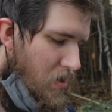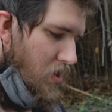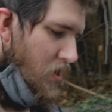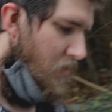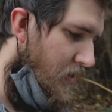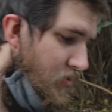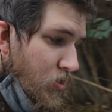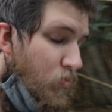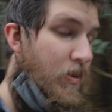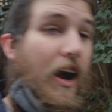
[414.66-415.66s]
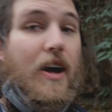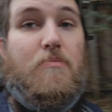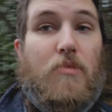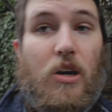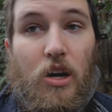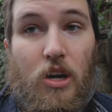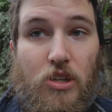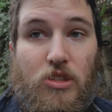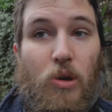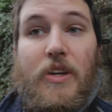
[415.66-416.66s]
And so when I'm
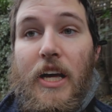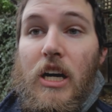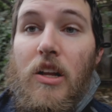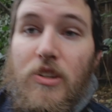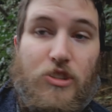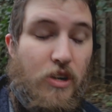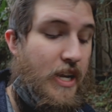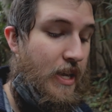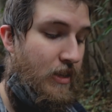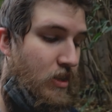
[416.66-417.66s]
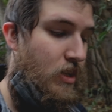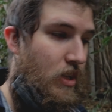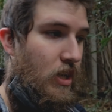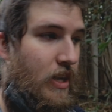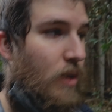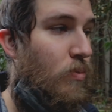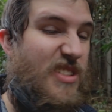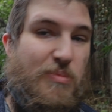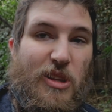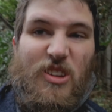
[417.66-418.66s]
going in color grading and I
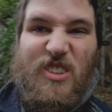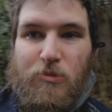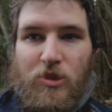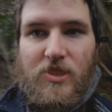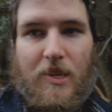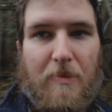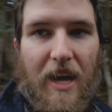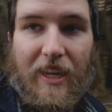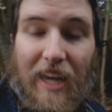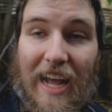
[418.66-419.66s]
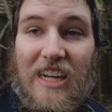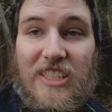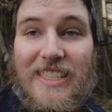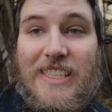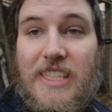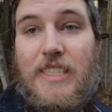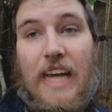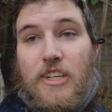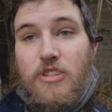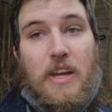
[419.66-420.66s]
want something to look a little more cinematic, I actually
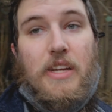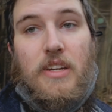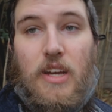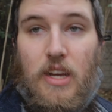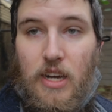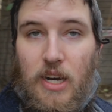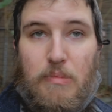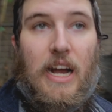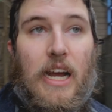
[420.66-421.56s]
desaturate my